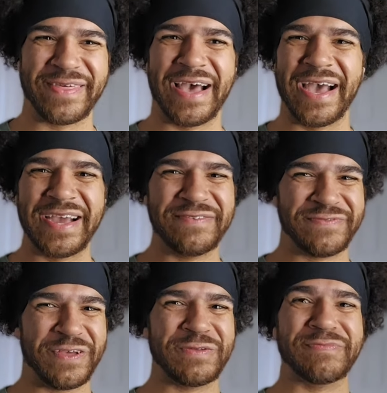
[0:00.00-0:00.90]
I
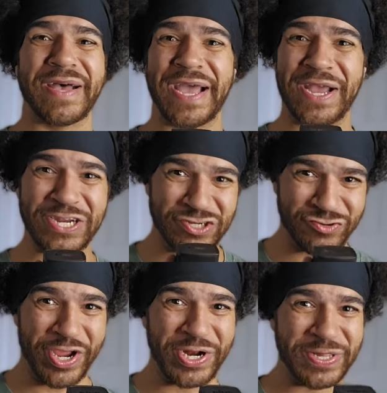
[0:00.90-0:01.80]
felt my
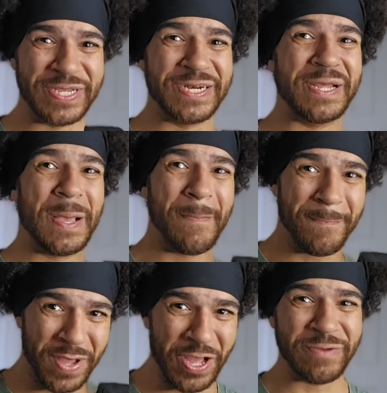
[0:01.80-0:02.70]
adrenaline
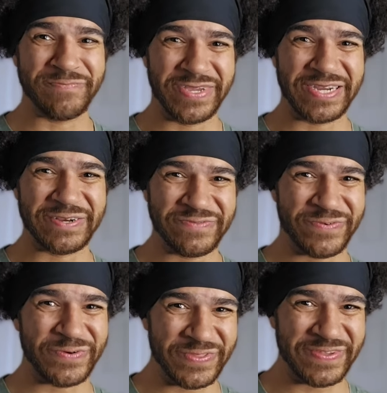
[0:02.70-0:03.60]
pumping
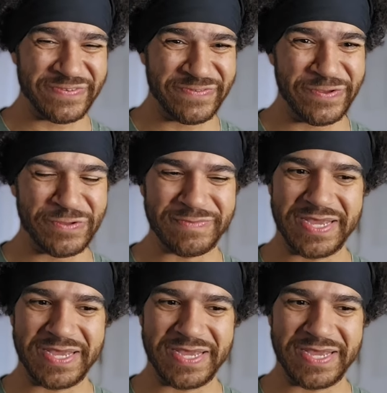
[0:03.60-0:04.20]
for this film.